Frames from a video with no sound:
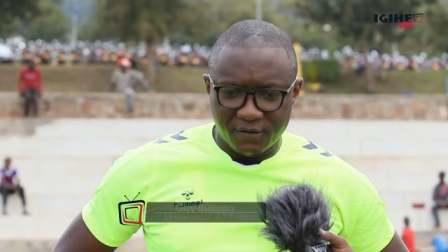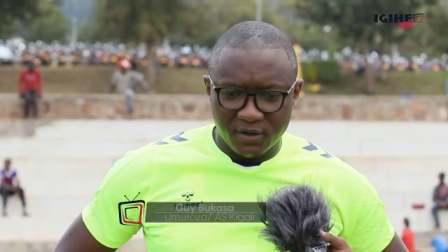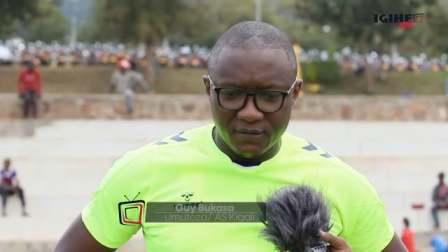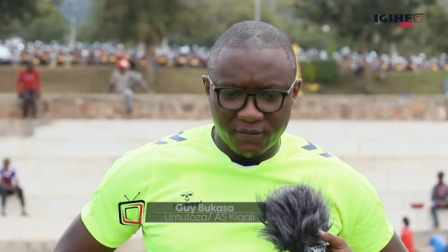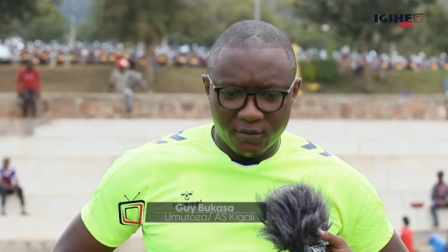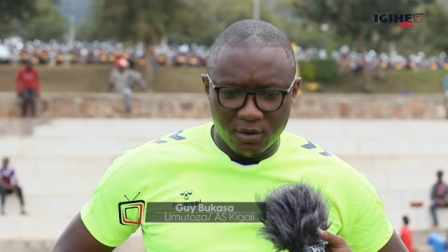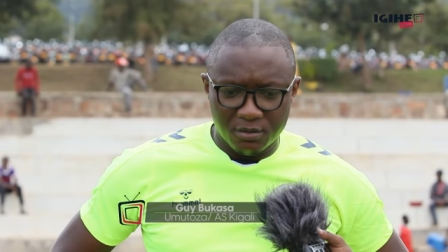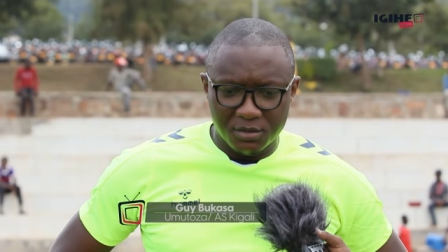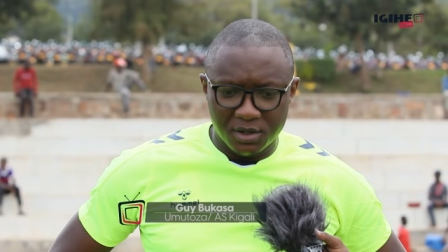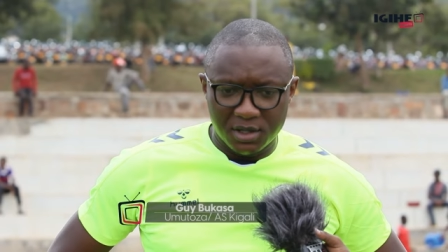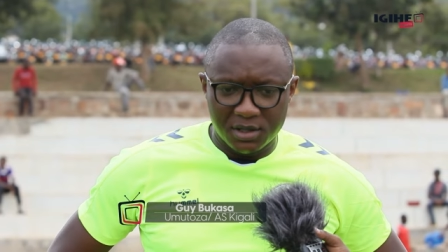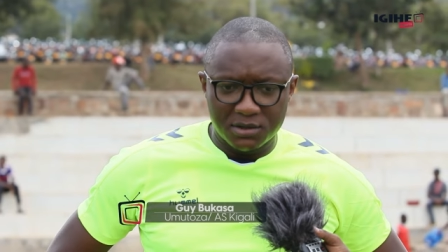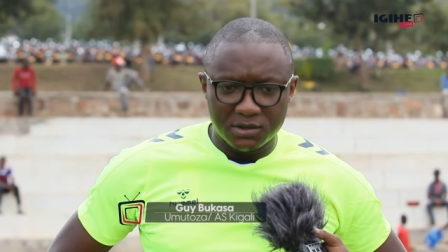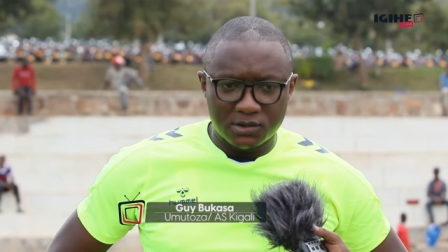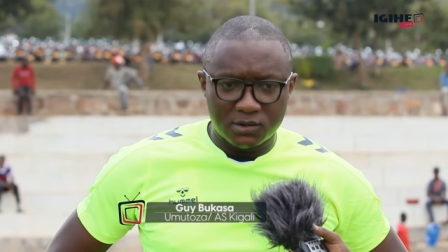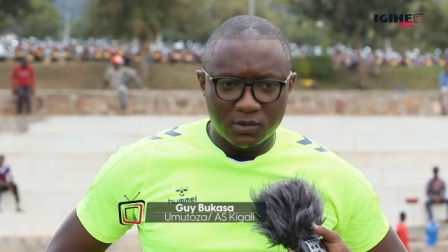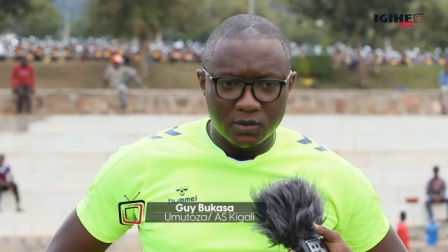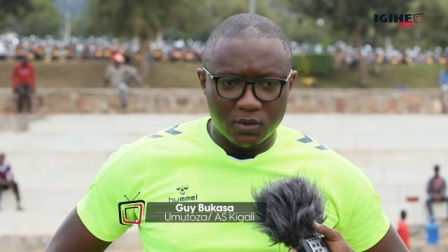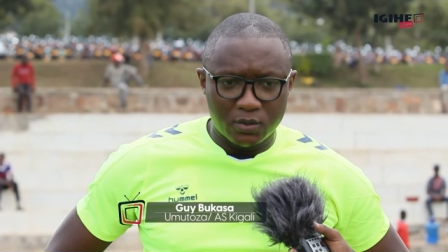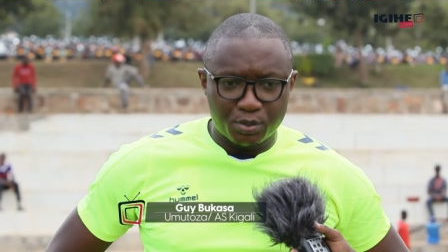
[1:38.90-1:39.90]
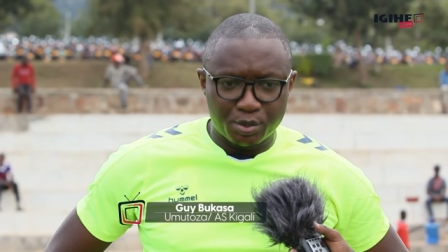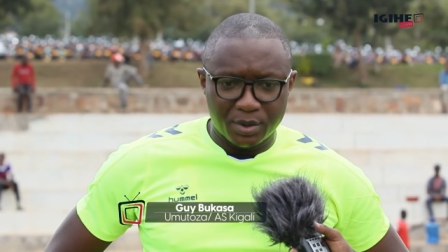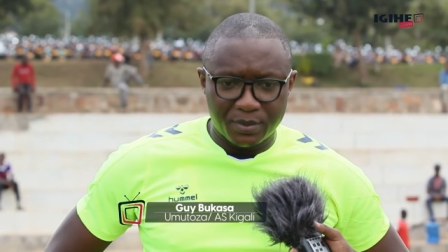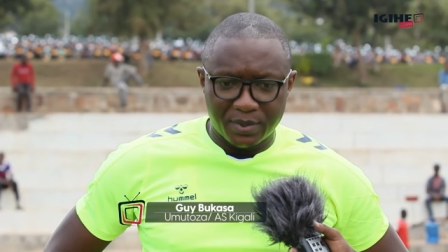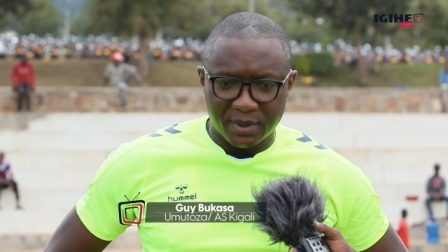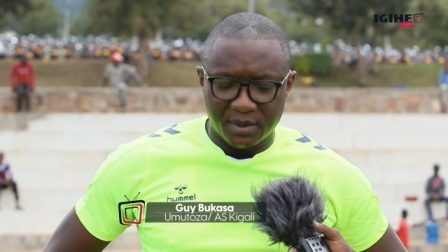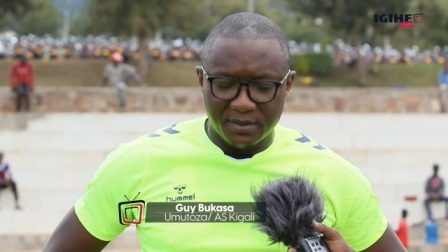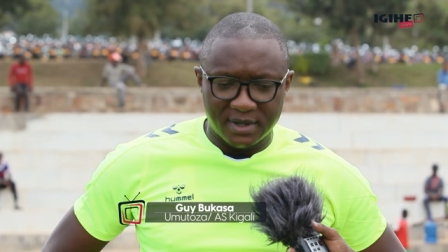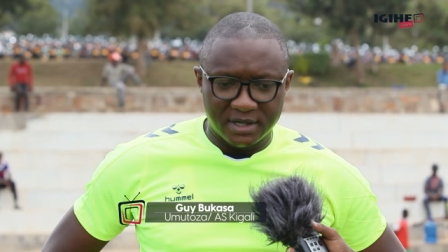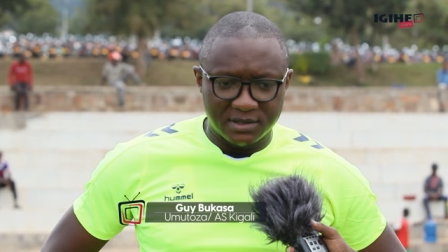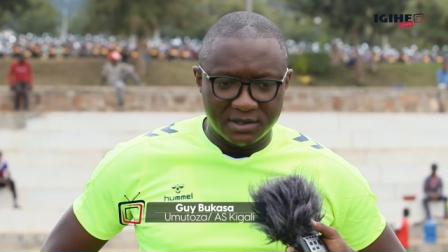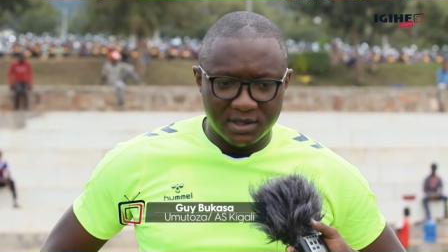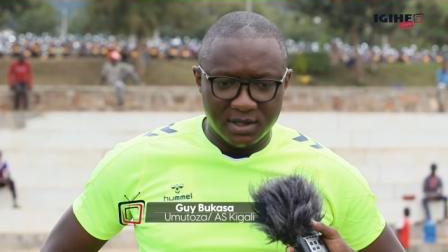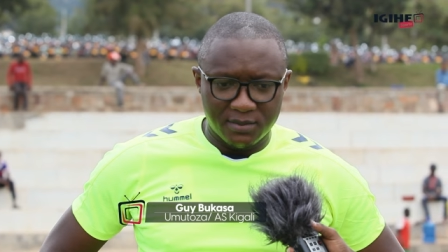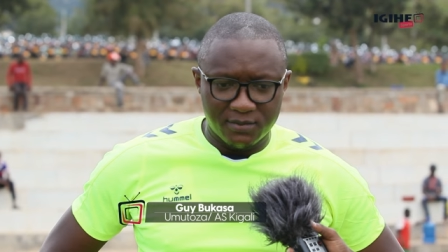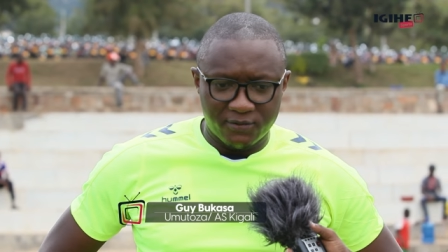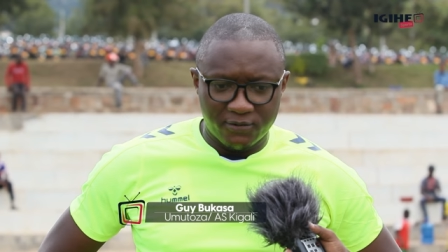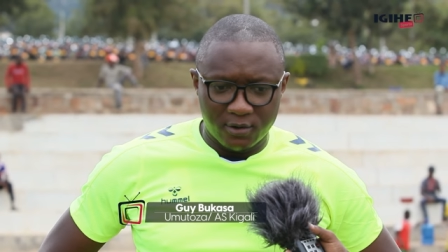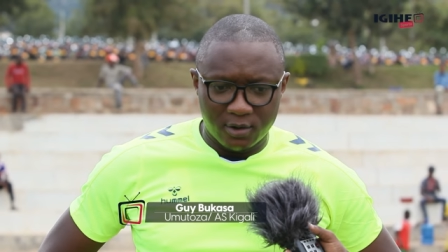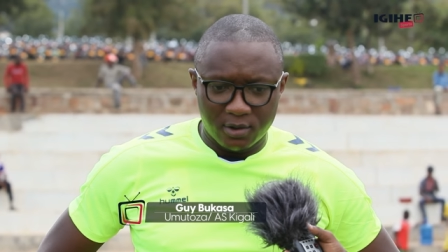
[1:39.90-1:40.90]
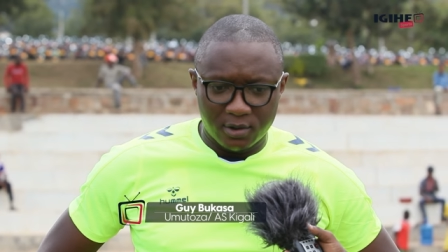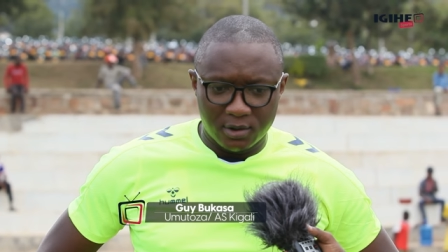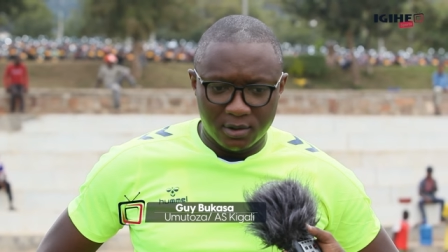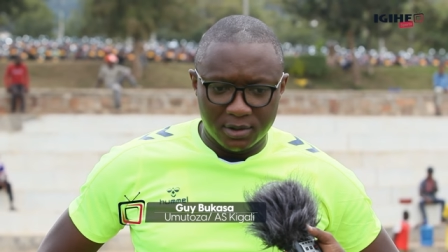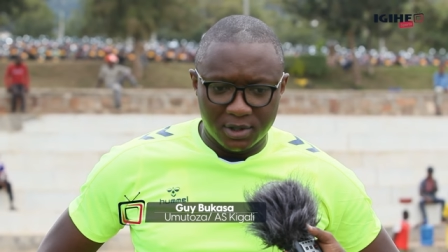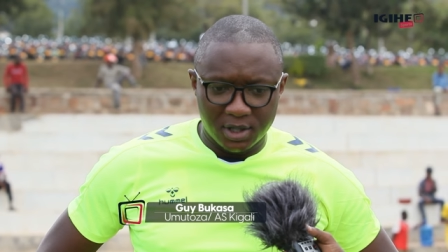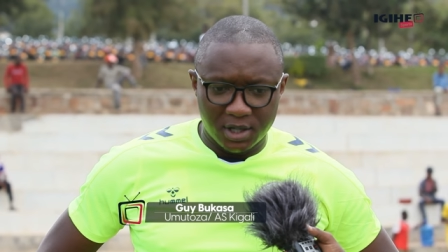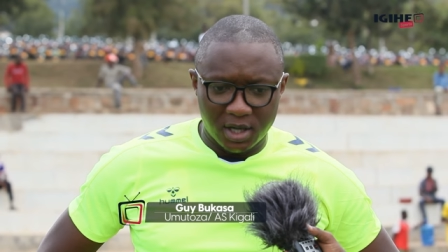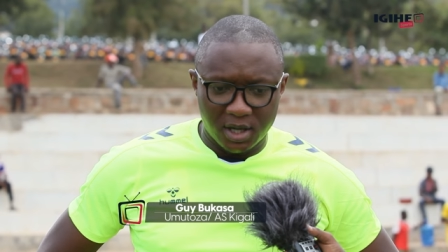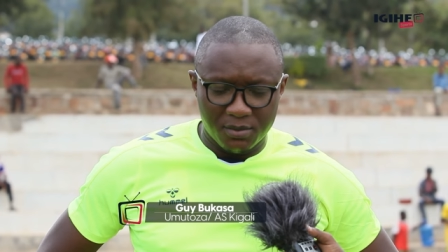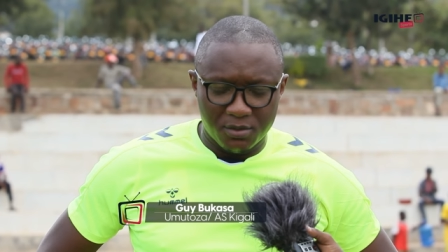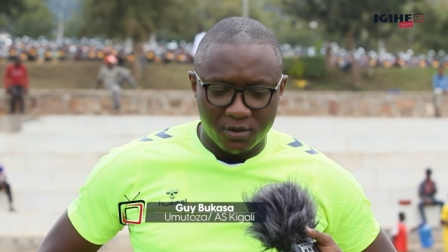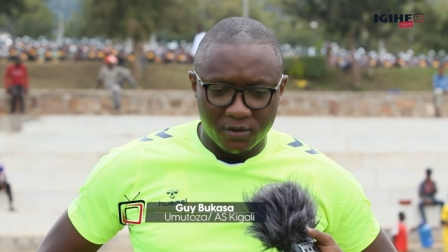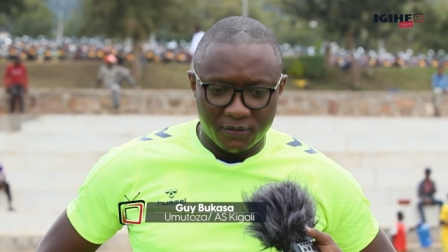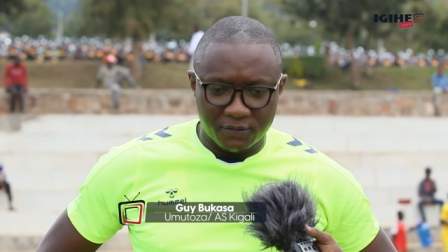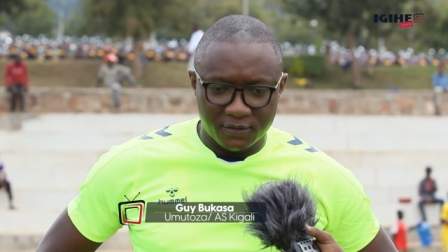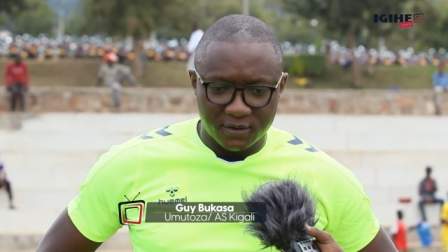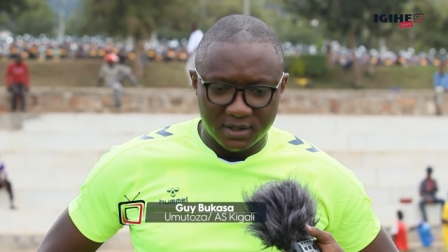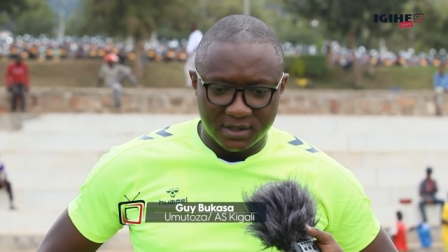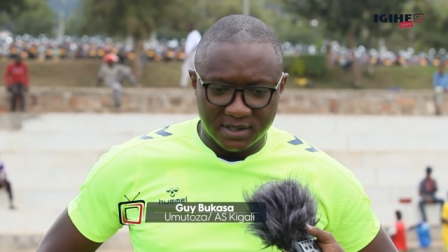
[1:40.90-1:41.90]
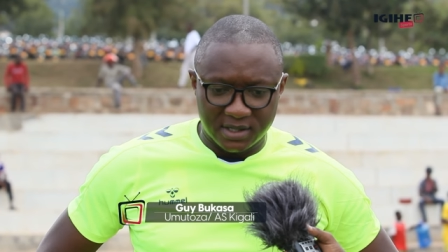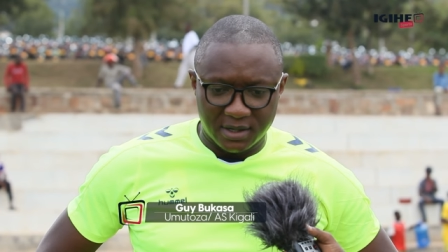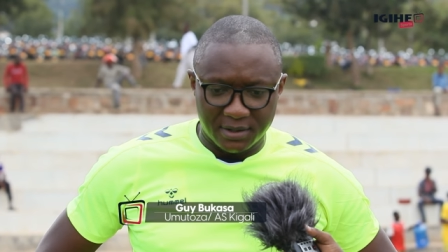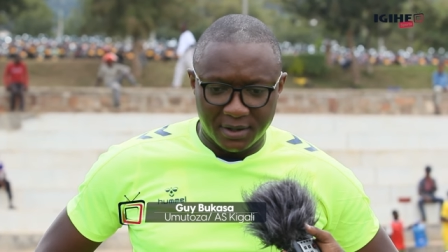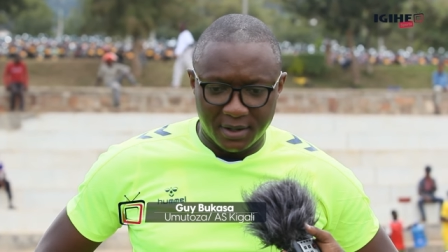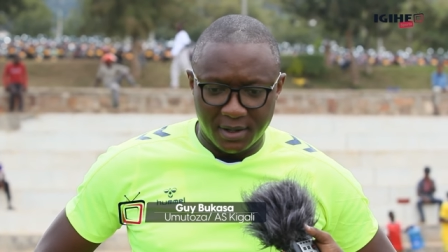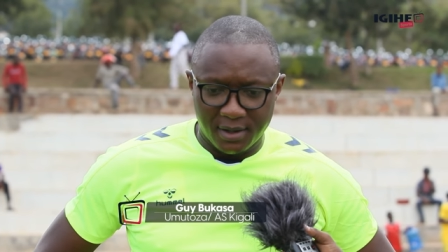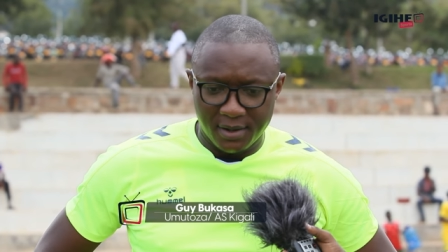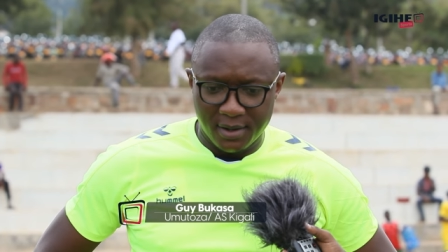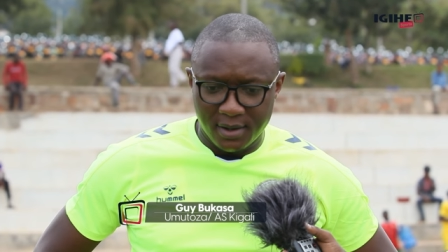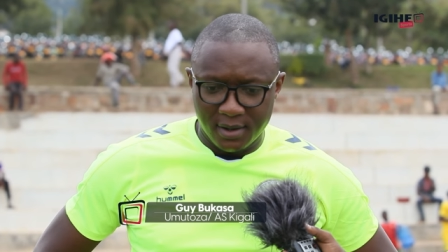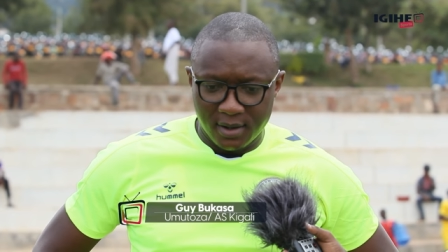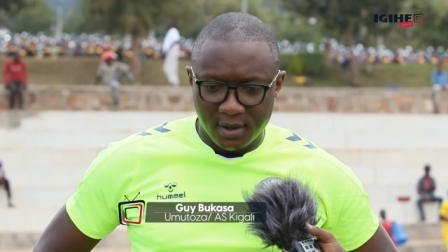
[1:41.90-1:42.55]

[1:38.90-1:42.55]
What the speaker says: thing for me is to prepare my team for the game of Sunday.